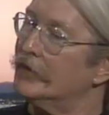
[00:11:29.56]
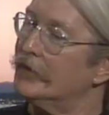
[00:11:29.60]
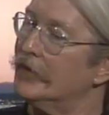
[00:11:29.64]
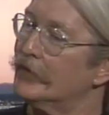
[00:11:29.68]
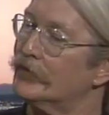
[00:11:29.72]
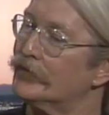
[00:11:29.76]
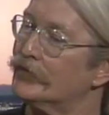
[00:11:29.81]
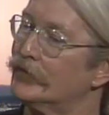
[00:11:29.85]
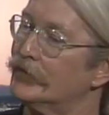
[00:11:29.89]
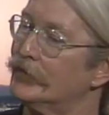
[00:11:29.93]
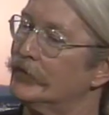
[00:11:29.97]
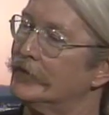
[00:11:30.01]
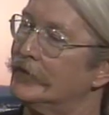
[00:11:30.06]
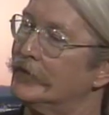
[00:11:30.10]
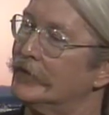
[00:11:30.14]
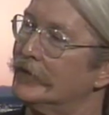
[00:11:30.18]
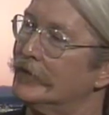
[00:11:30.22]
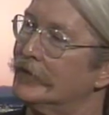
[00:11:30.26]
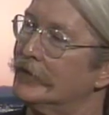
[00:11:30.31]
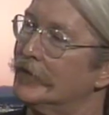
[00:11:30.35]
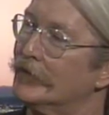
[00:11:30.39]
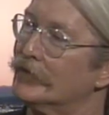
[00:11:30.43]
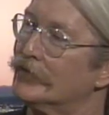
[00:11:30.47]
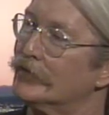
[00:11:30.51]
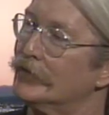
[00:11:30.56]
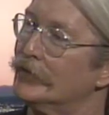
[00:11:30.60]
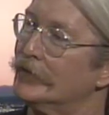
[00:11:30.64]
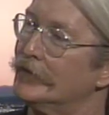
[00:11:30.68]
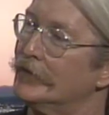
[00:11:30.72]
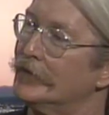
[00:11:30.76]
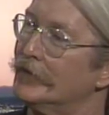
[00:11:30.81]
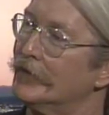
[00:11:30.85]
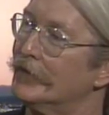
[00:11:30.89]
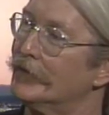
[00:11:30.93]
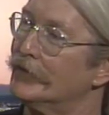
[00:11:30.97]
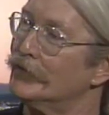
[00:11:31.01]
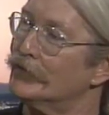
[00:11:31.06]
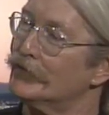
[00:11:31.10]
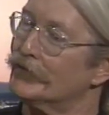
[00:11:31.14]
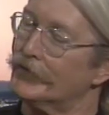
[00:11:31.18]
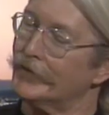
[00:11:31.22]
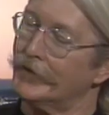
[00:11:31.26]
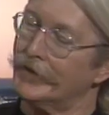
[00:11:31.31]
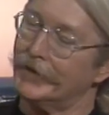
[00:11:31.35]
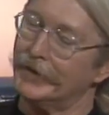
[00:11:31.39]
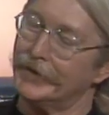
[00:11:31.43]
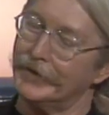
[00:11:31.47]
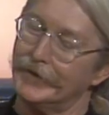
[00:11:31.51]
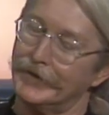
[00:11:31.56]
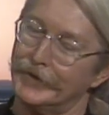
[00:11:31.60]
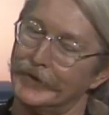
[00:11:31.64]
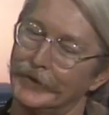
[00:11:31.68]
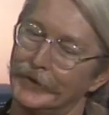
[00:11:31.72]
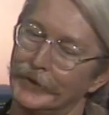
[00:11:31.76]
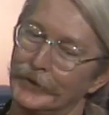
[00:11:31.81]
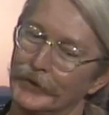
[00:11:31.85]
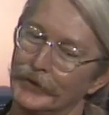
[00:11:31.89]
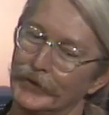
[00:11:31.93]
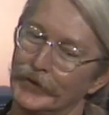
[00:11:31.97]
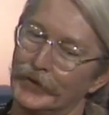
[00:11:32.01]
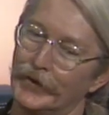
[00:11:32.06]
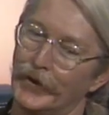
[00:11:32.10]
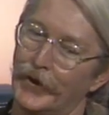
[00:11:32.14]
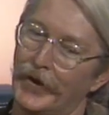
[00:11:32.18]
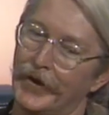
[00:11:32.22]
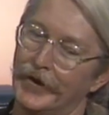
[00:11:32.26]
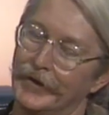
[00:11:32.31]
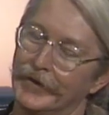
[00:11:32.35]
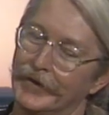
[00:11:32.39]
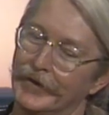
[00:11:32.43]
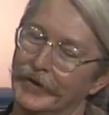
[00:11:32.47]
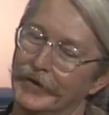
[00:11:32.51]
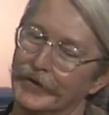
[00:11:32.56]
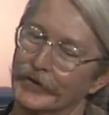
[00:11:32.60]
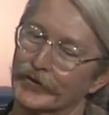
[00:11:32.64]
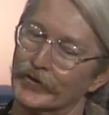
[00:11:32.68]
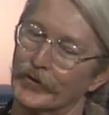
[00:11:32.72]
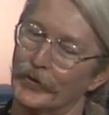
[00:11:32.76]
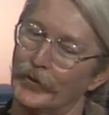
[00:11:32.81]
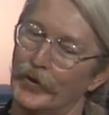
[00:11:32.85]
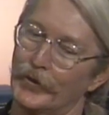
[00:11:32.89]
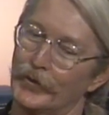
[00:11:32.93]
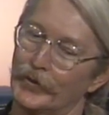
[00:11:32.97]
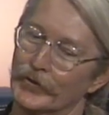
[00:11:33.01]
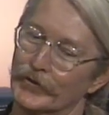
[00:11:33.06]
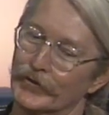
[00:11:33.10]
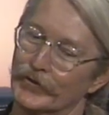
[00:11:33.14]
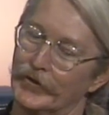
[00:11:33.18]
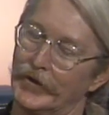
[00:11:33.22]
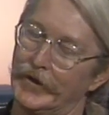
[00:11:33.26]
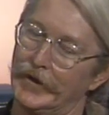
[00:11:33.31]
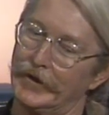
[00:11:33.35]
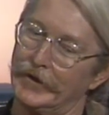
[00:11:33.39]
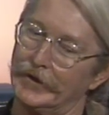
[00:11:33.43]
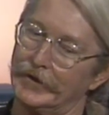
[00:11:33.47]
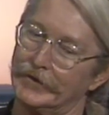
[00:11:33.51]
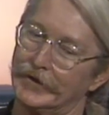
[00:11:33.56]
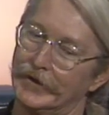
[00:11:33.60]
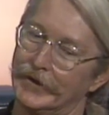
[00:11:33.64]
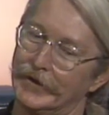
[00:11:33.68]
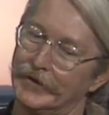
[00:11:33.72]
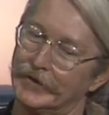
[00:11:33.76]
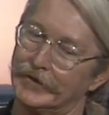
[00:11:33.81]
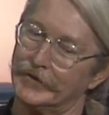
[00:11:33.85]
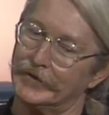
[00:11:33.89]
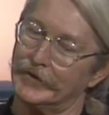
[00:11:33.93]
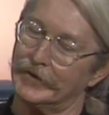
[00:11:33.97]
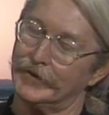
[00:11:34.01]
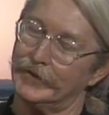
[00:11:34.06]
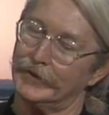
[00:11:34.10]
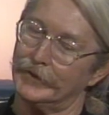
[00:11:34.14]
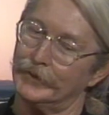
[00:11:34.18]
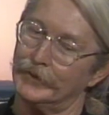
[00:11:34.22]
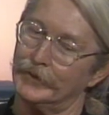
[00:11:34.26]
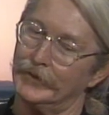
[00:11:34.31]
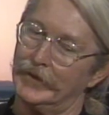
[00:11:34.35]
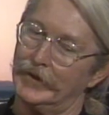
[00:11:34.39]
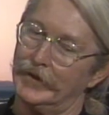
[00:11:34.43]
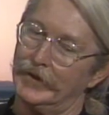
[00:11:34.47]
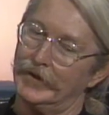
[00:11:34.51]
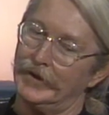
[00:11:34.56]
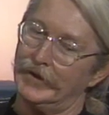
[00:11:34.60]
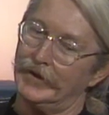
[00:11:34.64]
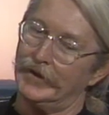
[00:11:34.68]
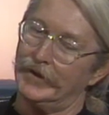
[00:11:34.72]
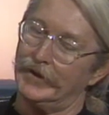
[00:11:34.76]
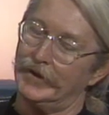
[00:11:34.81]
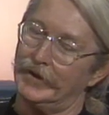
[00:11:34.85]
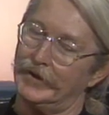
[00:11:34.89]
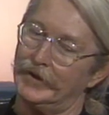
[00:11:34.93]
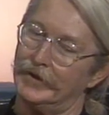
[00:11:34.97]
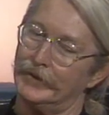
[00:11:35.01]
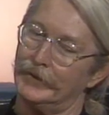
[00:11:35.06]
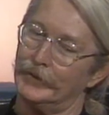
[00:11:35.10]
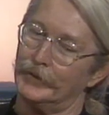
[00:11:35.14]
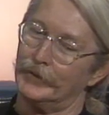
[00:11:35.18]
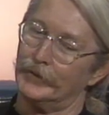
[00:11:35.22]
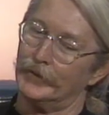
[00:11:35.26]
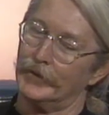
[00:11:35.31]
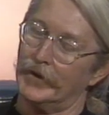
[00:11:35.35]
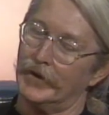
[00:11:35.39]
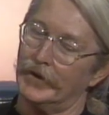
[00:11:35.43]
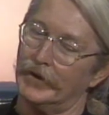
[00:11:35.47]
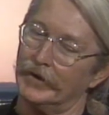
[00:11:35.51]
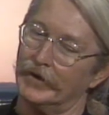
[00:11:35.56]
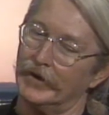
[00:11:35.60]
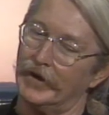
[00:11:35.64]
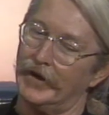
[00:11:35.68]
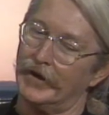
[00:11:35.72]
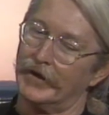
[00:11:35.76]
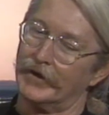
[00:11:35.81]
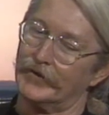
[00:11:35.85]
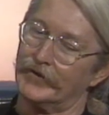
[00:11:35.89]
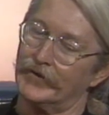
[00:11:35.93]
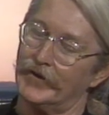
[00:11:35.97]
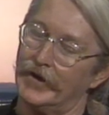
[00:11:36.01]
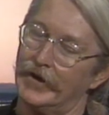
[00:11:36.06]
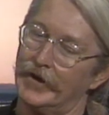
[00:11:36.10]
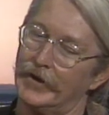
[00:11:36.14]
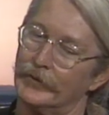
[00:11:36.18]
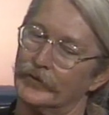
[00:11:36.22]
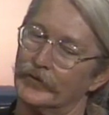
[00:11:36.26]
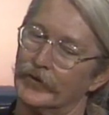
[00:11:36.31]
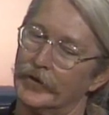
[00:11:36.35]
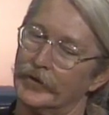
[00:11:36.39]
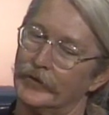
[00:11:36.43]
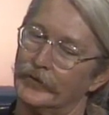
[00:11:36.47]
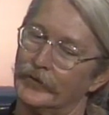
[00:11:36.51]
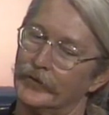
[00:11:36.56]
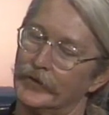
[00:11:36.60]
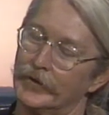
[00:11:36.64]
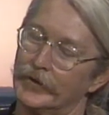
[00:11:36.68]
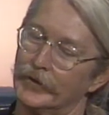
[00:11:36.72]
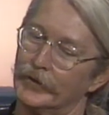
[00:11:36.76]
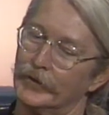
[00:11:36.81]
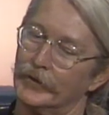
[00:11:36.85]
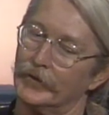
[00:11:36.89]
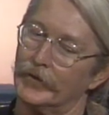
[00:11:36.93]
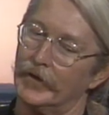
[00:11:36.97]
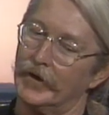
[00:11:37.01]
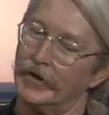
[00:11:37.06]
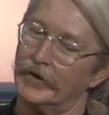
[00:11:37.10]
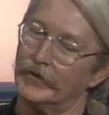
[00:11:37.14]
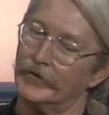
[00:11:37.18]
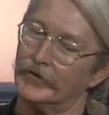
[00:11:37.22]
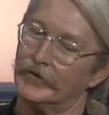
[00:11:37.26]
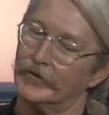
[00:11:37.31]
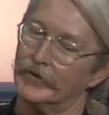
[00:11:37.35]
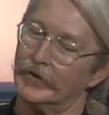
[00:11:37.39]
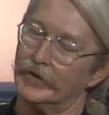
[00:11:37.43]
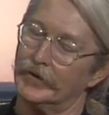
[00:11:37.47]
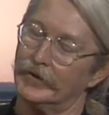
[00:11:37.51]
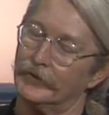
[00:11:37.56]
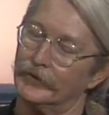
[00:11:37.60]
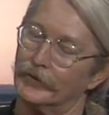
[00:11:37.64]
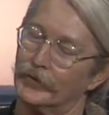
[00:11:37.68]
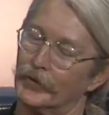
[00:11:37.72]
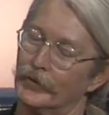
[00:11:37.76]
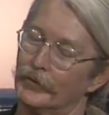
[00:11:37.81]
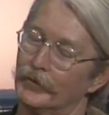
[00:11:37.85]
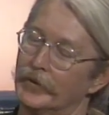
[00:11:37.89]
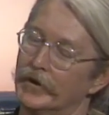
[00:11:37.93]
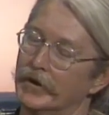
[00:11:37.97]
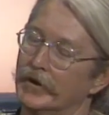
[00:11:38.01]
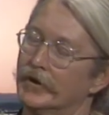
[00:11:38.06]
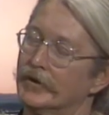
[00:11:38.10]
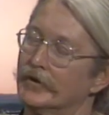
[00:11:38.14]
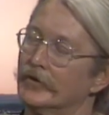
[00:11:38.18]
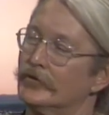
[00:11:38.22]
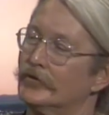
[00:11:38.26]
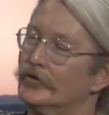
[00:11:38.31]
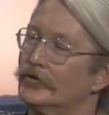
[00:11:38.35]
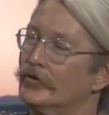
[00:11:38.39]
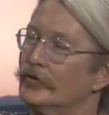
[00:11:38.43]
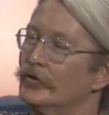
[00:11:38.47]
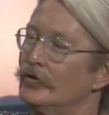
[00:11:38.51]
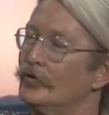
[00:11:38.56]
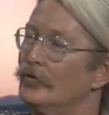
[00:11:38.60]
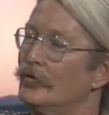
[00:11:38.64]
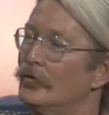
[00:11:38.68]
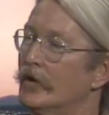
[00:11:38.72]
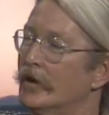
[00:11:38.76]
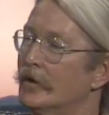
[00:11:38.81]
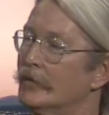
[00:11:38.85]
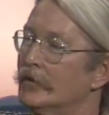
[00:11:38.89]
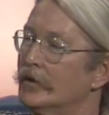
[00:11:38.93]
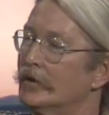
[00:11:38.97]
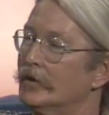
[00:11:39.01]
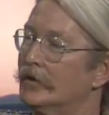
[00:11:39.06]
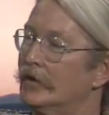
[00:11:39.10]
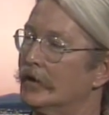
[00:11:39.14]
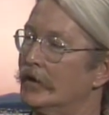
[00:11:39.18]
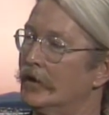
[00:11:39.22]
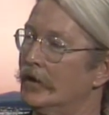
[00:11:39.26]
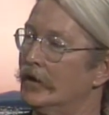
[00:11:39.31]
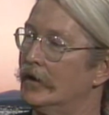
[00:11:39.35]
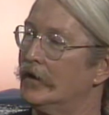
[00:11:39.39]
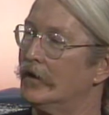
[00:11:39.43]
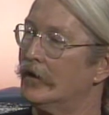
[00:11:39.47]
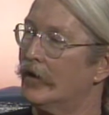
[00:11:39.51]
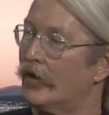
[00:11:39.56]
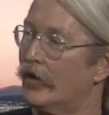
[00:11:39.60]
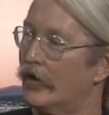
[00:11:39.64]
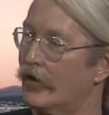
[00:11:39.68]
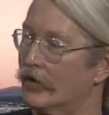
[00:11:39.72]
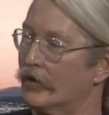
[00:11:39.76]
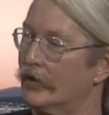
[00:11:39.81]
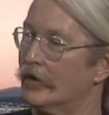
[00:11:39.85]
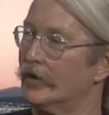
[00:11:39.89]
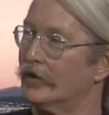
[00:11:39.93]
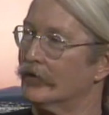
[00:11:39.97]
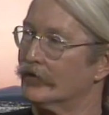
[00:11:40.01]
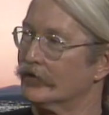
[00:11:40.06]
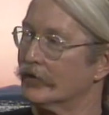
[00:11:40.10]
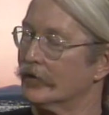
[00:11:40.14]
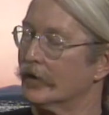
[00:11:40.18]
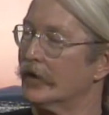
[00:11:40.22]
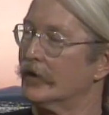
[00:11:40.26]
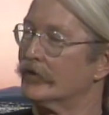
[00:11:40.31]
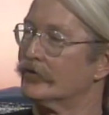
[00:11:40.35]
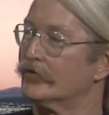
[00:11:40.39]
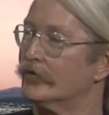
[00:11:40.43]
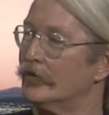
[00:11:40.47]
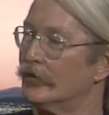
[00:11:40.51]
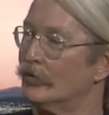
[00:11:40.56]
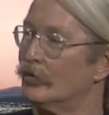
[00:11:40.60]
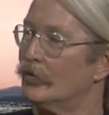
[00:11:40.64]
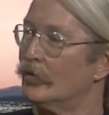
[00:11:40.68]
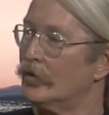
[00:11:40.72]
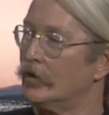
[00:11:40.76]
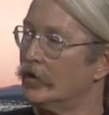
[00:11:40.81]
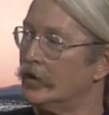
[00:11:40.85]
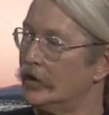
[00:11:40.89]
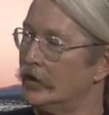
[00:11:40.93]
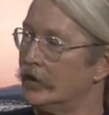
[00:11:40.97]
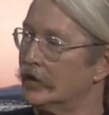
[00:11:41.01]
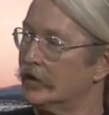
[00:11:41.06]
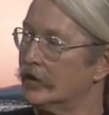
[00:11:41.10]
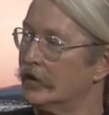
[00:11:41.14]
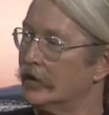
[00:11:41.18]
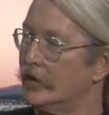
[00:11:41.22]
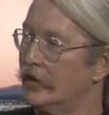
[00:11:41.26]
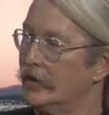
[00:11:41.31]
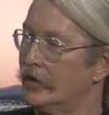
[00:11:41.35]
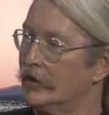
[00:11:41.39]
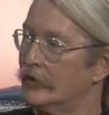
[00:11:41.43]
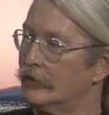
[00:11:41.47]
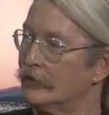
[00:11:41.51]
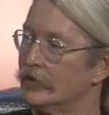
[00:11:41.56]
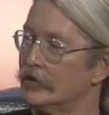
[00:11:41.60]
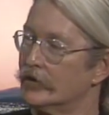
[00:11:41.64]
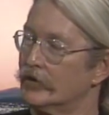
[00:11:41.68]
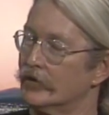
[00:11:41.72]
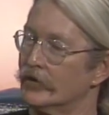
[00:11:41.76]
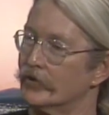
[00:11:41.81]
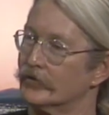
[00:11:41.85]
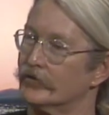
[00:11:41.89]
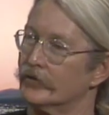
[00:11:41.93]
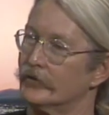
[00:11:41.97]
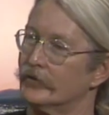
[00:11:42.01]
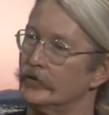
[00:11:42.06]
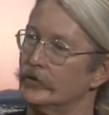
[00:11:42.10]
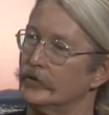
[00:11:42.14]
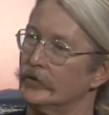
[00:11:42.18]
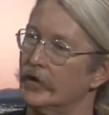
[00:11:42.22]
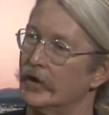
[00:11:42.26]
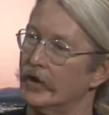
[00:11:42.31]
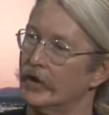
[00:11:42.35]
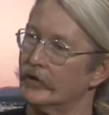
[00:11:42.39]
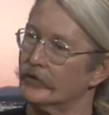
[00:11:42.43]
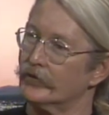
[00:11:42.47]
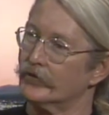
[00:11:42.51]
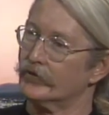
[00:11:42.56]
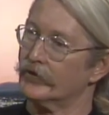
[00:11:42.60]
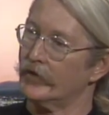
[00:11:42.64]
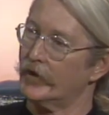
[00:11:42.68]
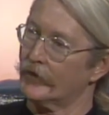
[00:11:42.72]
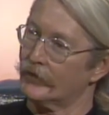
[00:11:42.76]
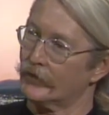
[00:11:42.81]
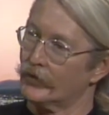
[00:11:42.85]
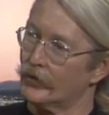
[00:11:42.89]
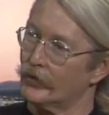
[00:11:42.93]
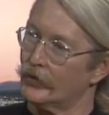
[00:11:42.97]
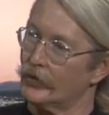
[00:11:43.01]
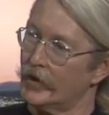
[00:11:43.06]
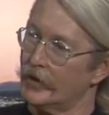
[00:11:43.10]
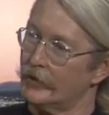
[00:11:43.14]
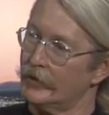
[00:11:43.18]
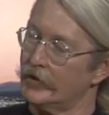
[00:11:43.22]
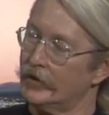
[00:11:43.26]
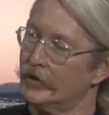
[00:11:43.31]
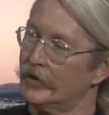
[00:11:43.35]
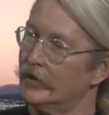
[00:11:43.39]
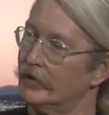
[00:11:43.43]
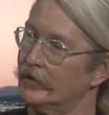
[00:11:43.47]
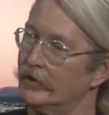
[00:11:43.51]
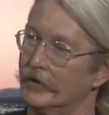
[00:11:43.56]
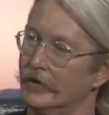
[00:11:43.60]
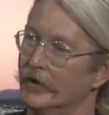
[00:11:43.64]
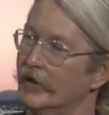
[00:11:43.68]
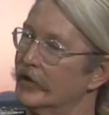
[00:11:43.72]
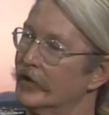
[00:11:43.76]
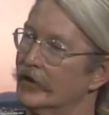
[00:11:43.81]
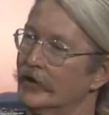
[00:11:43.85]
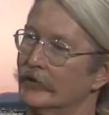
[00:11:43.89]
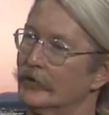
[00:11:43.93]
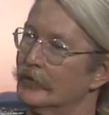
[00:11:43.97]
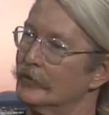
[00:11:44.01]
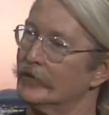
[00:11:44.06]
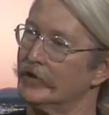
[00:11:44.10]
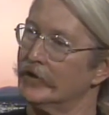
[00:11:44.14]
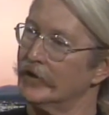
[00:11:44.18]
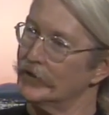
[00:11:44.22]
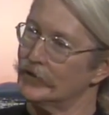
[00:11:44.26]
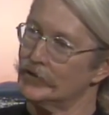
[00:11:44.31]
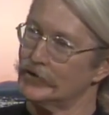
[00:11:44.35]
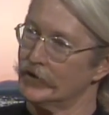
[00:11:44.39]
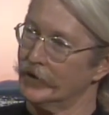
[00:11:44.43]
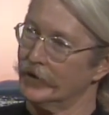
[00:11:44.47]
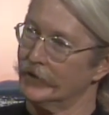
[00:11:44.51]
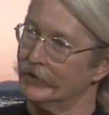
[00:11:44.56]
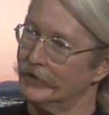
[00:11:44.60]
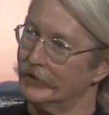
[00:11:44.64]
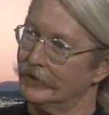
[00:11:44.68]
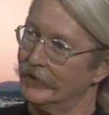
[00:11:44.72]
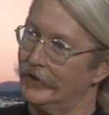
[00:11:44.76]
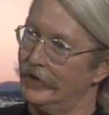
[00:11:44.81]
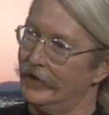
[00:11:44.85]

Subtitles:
That's good. That's good to hear you say. You know, someone was saying that a lot of times they feel that for men, two women is less than one, because if you have several women, none of them get you.